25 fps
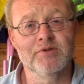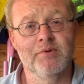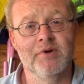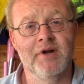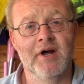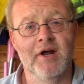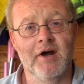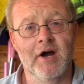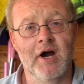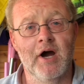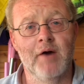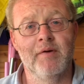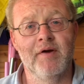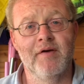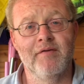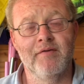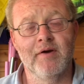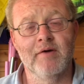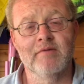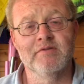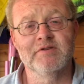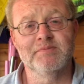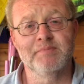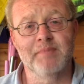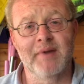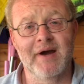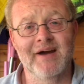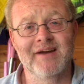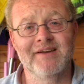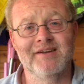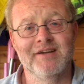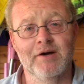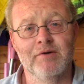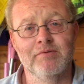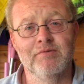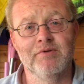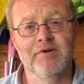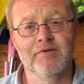So when that RF comes
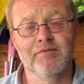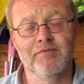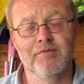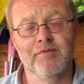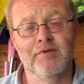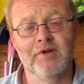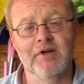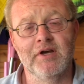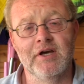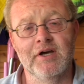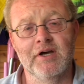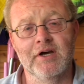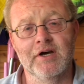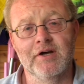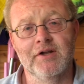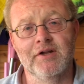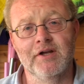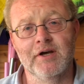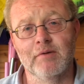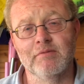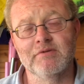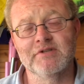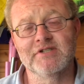back down the